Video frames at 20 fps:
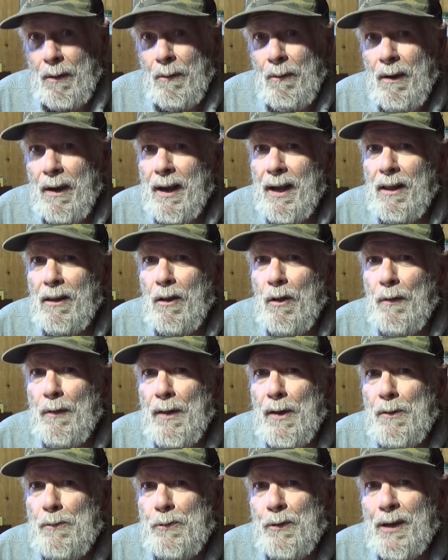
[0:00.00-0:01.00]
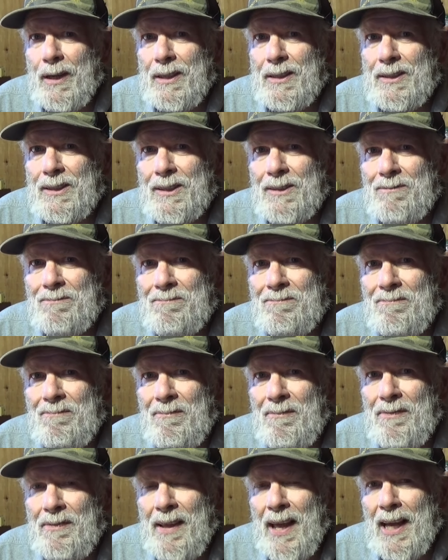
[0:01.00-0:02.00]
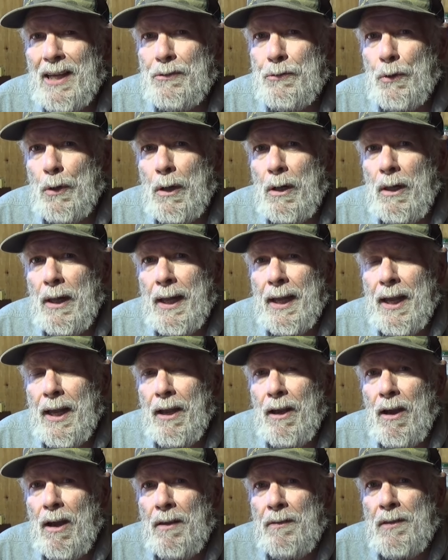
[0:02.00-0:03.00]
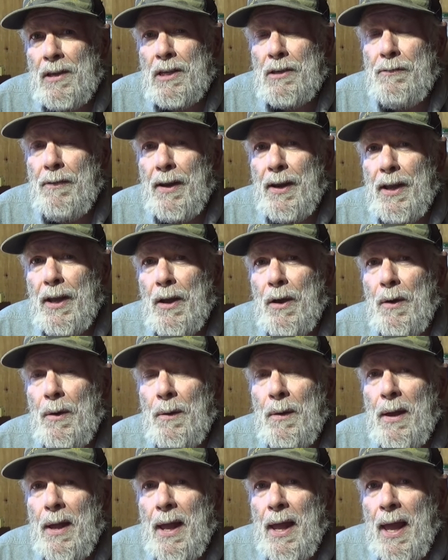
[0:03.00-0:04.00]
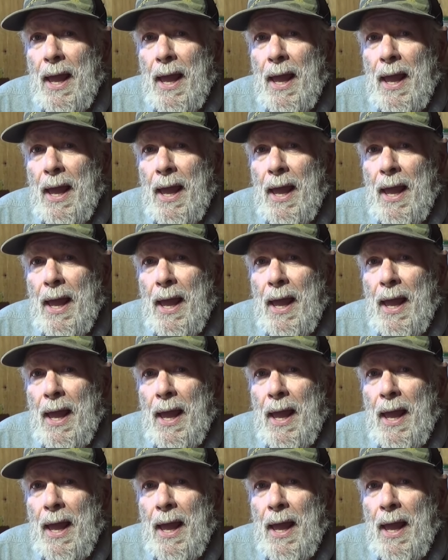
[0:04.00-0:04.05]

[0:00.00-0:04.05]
Well, hello there, friends. Thanks for clicking on this video